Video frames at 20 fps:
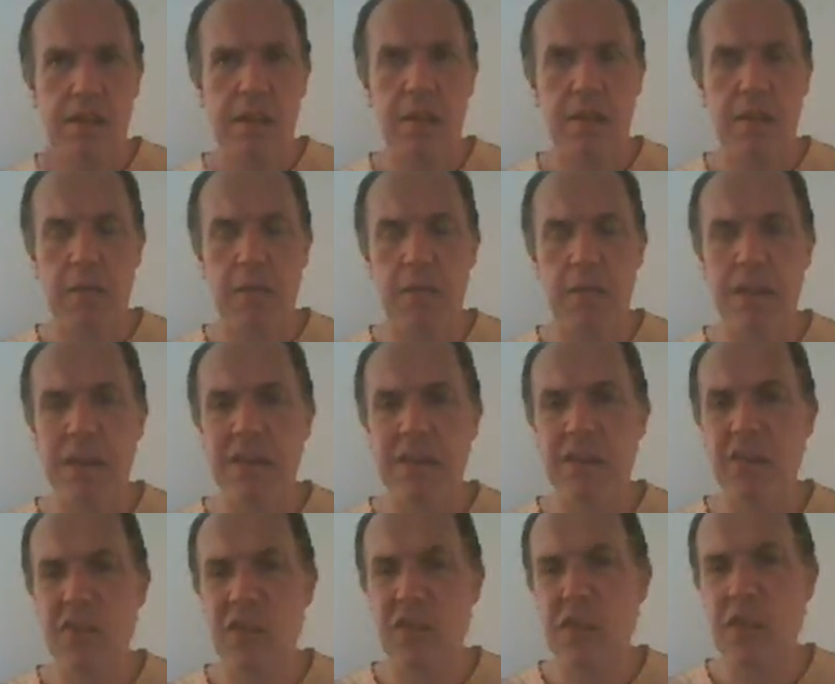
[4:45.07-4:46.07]
There are
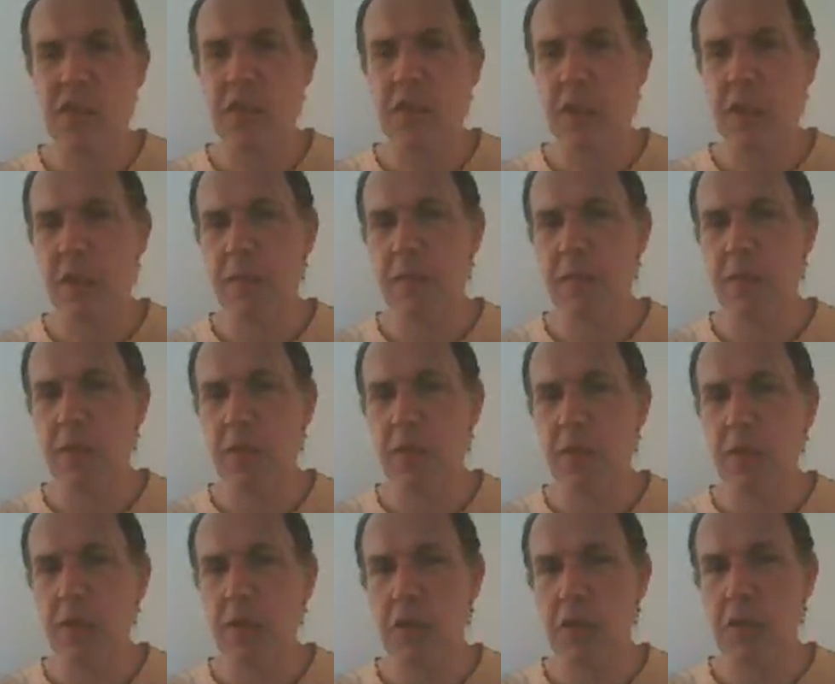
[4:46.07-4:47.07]
things you have to
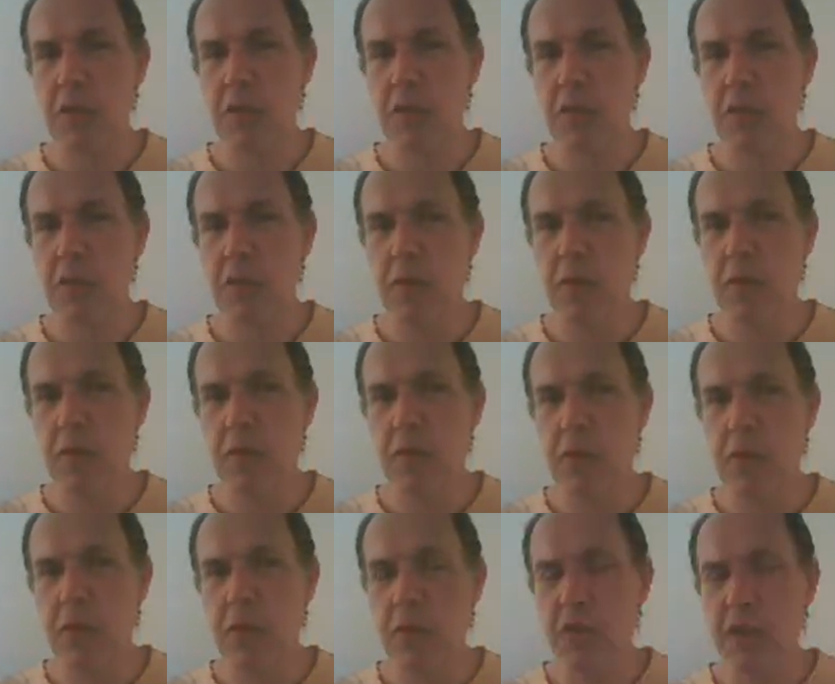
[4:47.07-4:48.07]
learn before
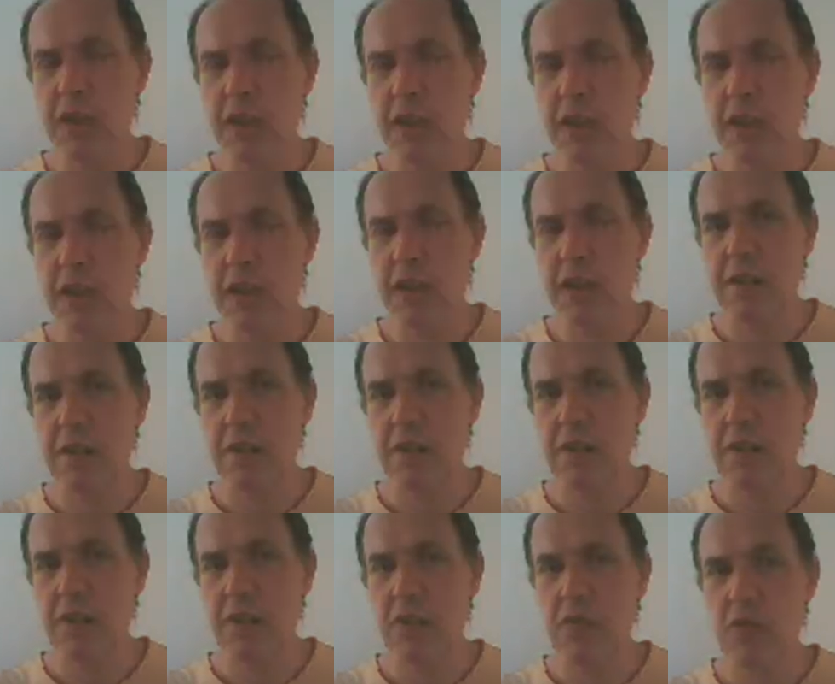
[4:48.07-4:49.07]
you can
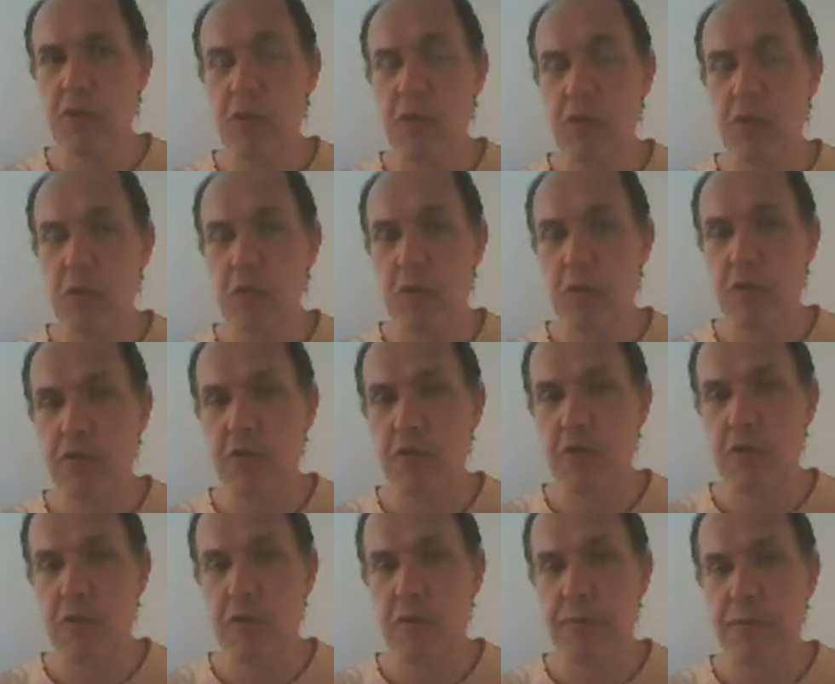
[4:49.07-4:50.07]
do the
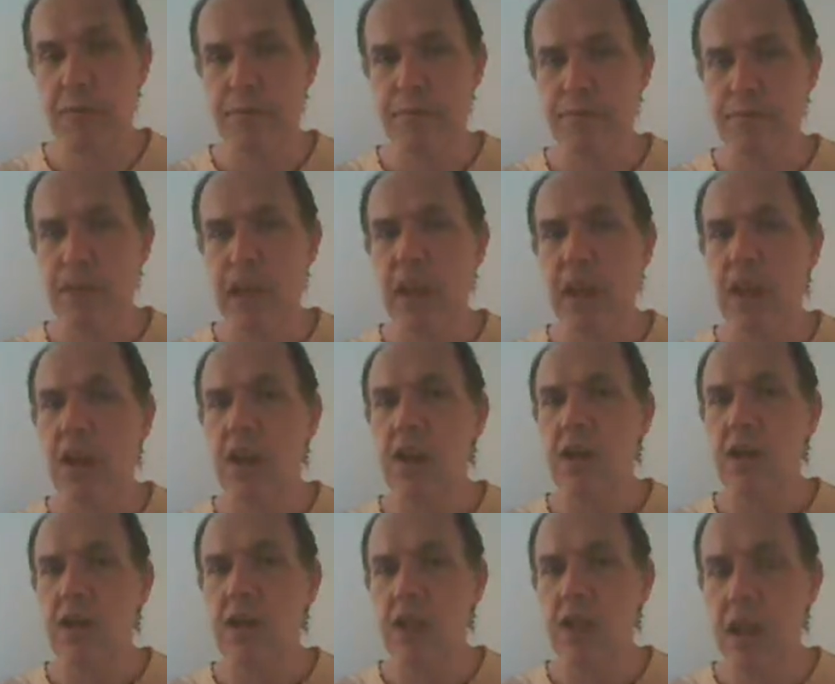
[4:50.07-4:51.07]
ritual.
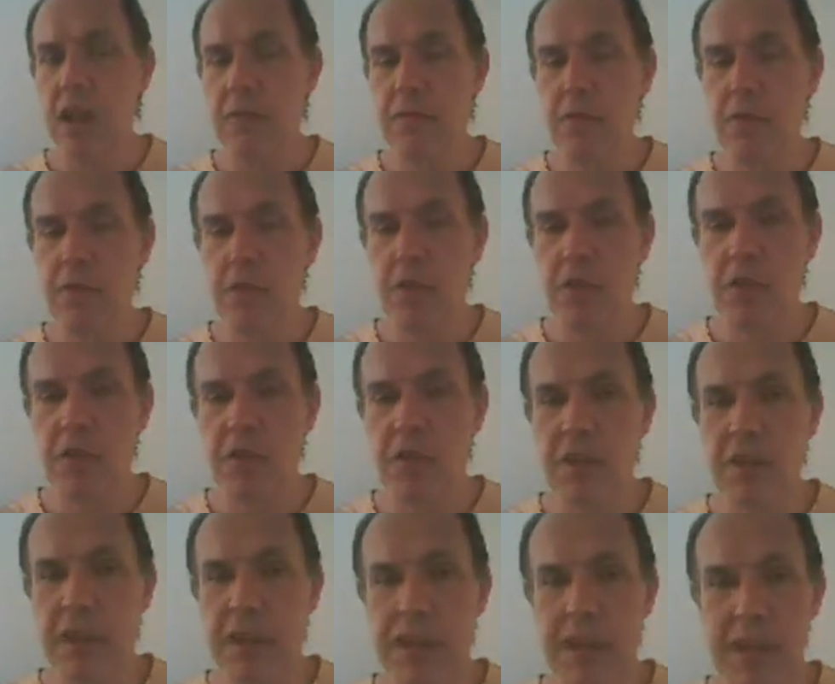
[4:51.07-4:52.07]
You have to learn
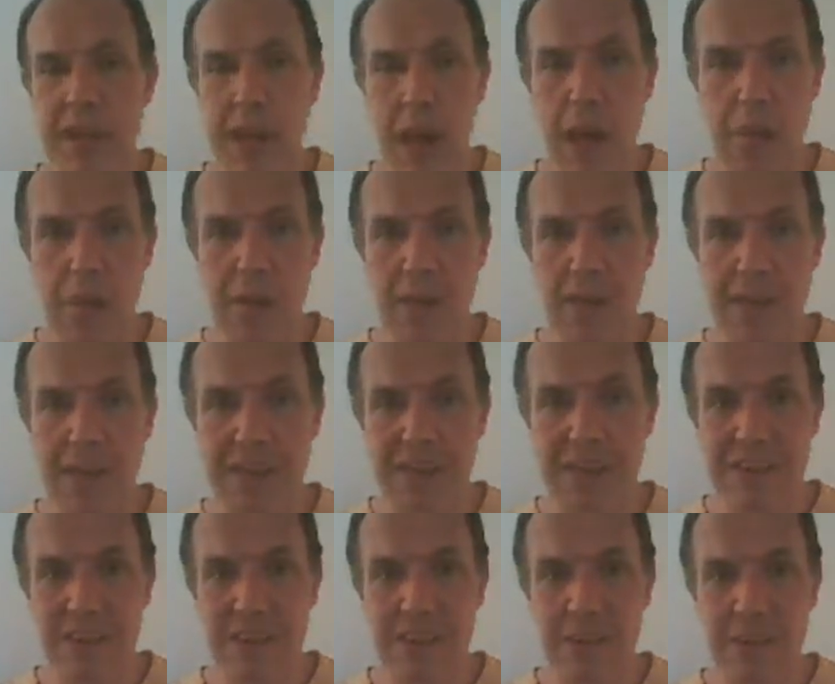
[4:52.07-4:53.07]
the
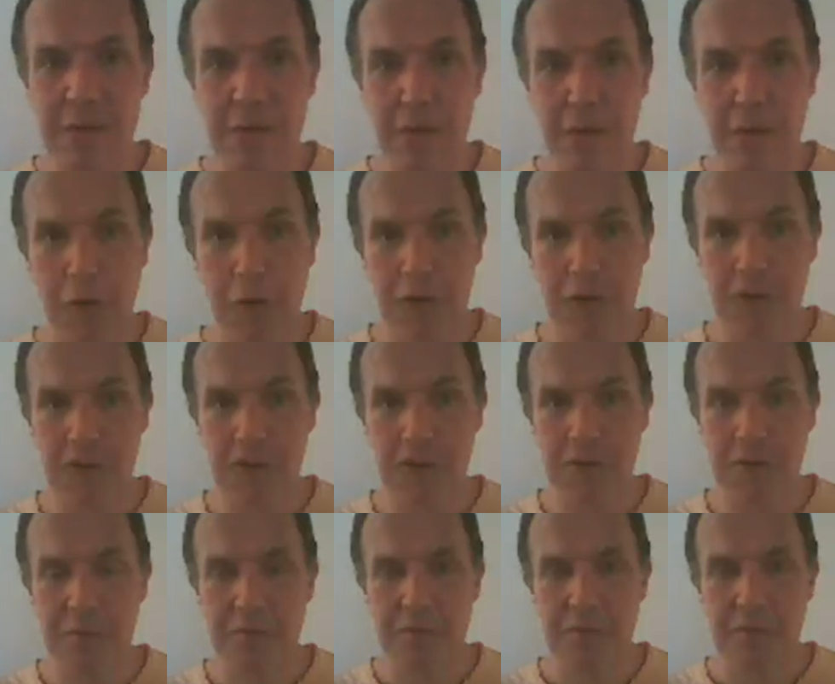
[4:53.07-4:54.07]
Kabbalistic
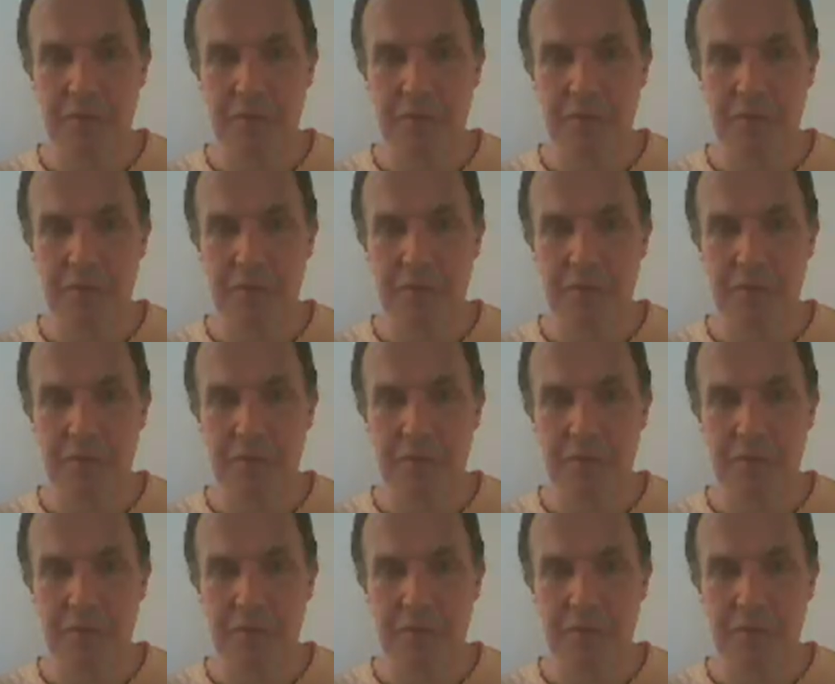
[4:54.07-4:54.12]
cross,